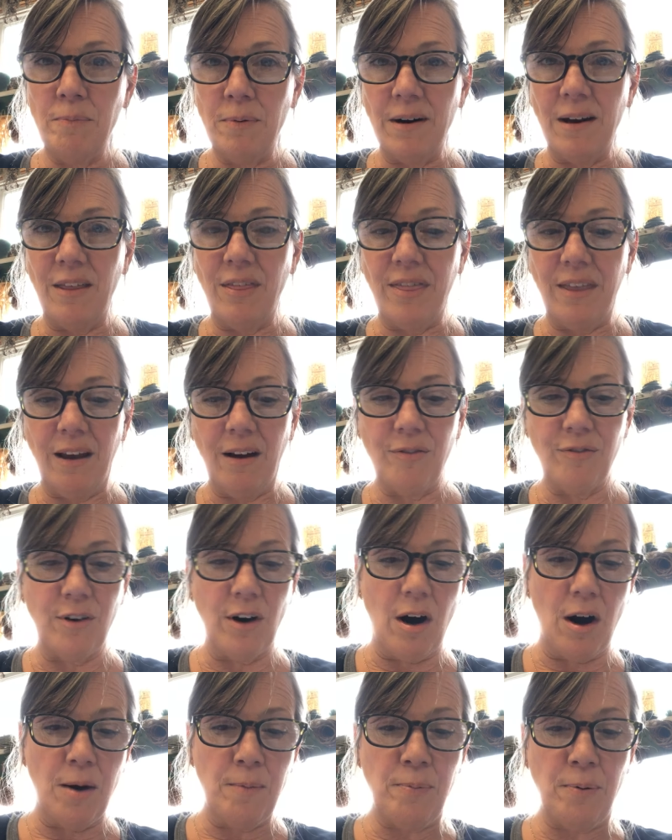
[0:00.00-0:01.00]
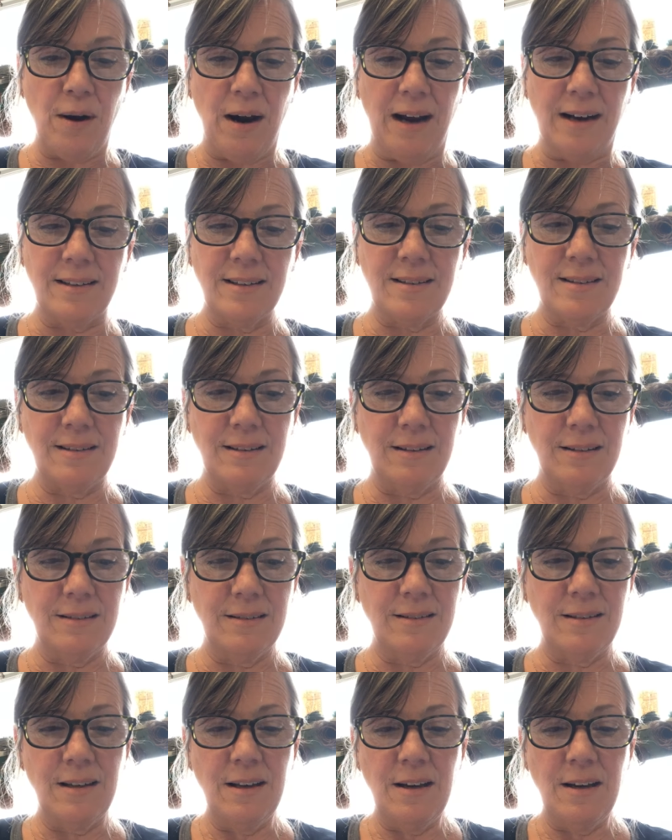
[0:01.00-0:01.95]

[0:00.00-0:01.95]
but I think for our practices,